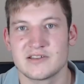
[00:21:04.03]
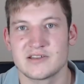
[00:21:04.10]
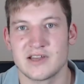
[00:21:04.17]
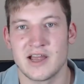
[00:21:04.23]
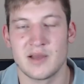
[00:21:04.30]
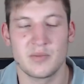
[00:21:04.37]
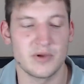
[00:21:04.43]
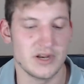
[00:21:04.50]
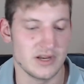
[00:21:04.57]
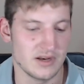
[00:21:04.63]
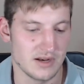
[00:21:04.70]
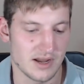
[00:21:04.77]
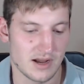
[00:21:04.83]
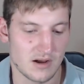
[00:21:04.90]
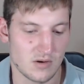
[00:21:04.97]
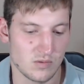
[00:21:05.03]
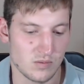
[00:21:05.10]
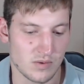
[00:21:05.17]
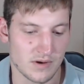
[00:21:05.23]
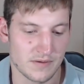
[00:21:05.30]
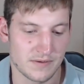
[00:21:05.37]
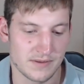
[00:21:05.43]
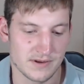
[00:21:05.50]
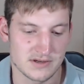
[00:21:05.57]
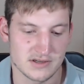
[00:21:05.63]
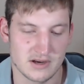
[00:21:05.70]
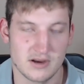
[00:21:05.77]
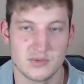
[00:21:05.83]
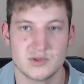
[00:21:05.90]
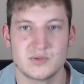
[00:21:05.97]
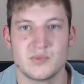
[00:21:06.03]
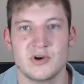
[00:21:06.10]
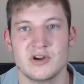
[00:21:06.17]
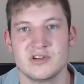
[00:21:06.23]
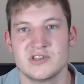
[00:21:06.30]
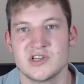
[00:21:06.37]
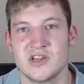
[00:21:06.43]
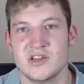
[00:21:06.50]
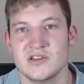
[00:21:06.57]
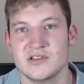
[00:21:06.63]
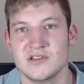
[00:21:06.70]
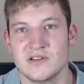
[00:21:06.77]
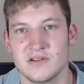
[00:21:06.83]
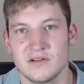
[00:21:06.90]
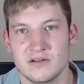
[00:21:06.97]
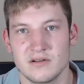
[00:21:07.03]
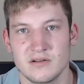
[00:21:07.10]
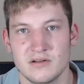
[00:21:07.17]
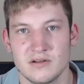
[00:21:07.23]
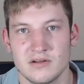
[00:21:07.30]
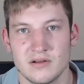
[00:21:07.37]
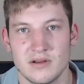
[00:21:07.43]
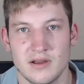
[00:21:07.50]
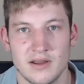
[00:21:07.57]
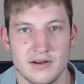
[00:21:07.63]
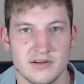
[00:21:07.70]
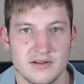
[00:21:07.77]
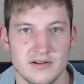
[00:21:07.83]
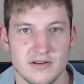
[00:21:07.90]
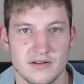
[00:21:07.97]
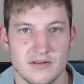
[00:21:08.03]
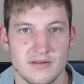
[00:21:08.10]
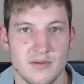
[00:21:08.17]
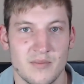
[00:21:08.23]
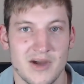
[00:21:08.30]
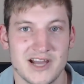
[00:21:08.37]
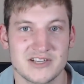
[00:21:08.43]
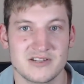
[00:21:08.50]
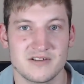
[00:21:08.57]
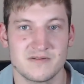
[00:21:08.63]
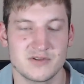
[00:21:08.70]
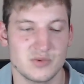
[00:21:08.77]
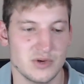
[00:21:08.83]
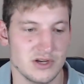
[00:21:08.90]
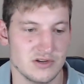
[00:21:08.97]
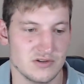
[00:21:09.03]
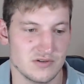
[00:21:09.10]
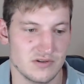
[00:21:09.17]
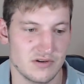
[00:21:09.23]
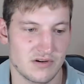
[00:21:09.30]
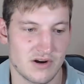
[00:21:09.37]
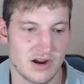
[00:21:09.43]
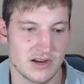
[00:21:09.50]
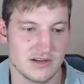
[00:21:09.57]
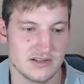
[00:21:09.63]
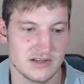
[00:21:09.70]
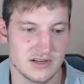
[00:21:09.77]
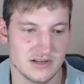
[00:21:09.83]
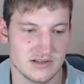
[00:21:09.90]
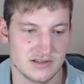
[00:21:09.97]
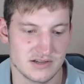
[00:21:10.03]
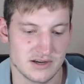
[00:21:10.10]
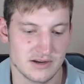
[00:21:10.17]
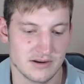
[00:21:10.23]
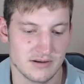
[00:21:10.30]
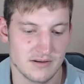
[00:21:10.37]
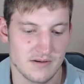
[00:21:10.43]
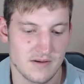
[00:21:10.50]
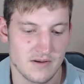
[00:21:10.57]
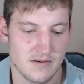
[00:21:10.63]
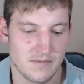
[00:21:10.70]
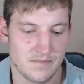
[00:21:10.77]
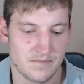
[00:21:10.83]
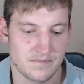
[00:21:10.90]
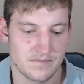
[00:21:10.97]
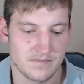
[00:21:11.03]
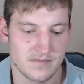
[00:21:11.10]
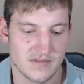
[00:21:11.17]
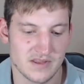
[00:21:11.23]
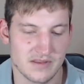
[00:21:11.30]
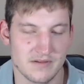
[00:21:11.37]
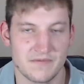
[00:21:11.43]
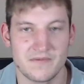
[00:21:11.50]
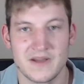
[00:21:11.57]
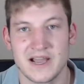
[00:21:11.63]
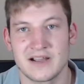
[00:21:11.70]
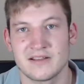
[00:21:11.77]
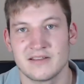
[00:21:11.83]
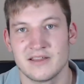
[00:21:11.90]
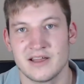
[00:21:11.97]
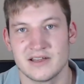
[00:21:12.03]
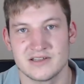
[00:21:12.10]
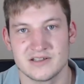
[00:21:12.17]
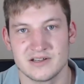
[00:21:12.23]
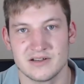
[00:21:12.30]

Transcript: happening now with the time spirit changing and the massive swing to the right is the fact that